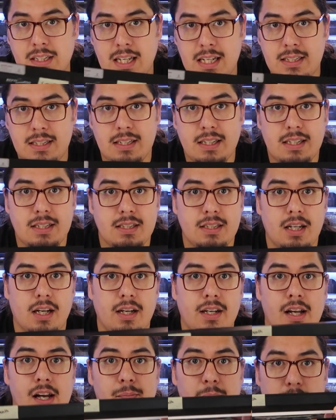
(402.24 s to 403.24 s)
the testing is
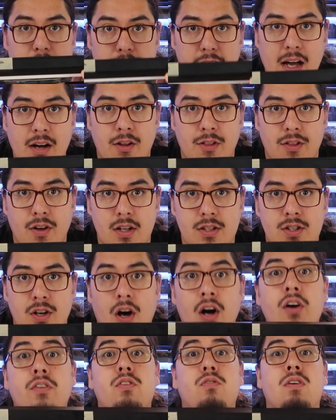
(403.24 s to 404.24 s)
done. My final thoughts
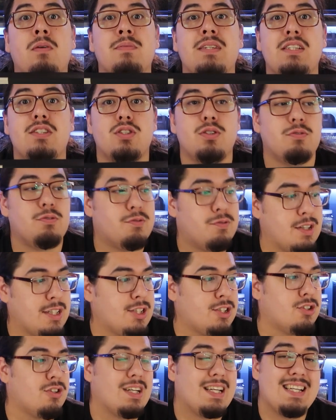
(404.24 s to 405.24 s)
on the Repti Zoo
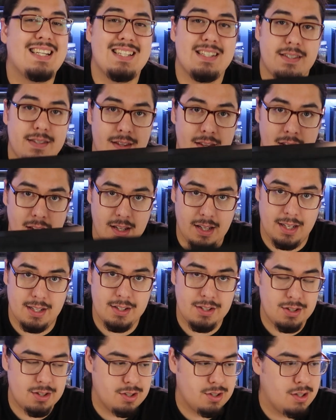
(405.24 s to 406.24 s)
fixture is
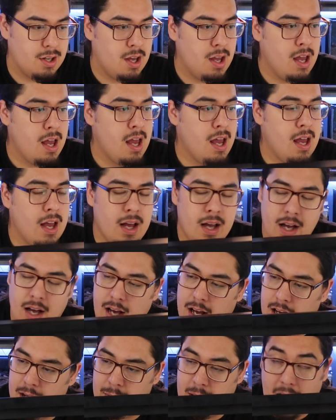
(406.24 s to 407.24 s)
this.
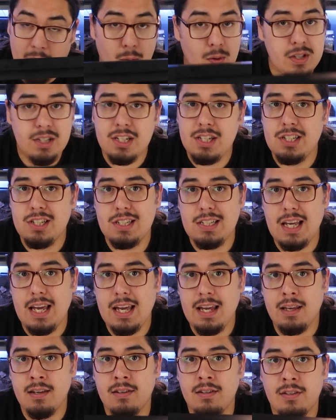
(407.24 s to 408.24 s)
I was gonna
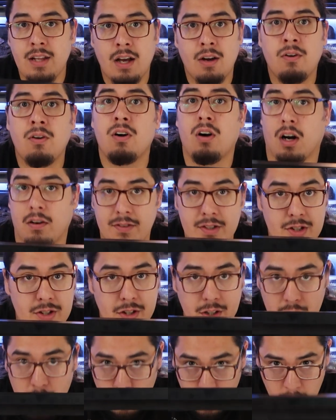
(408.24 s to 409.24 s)
say, now
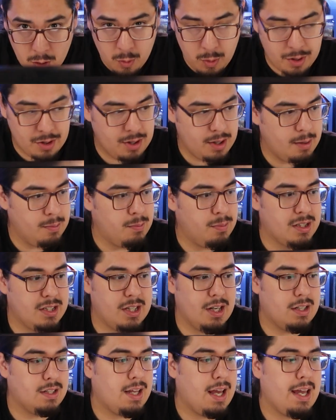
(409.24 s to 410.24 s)
obviously you can work with him, but
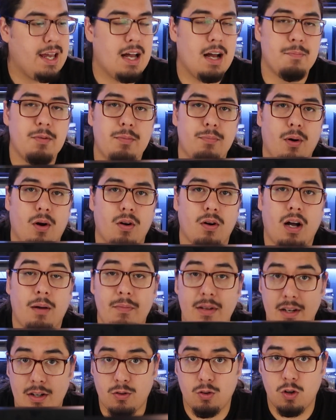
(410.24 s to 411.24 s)
today I'm
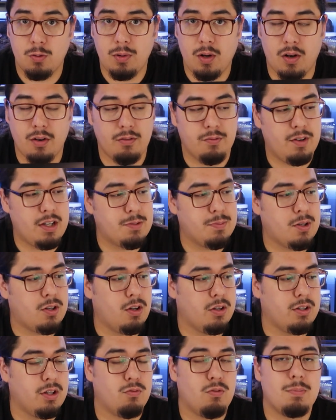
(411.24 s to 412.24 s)
in a group on Facebook
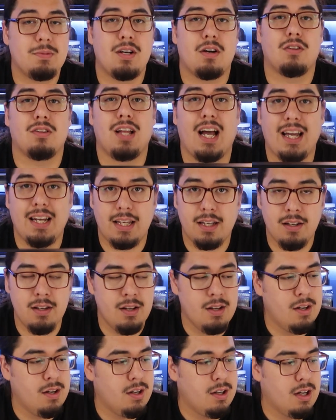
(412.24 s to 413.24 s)
called the Reptile Lighting
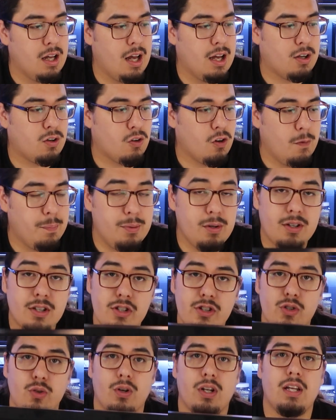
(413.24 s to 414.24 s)
group. You
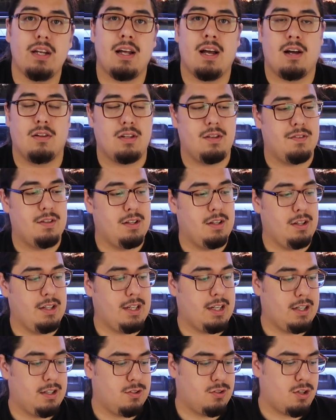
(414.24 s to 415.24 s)
can join it. I'll leave it in the
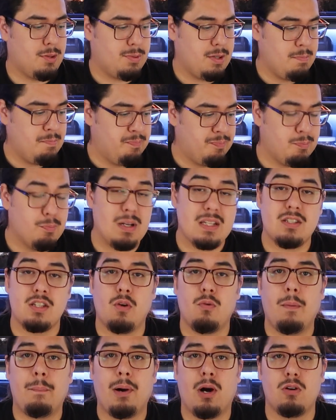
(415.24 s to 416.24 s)
link in the description. But
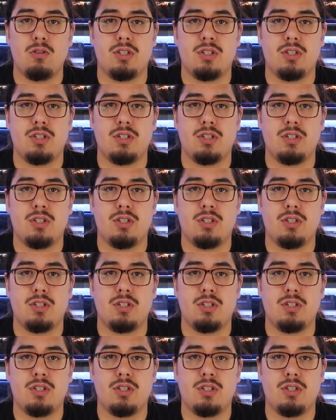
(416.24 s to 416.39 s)
someone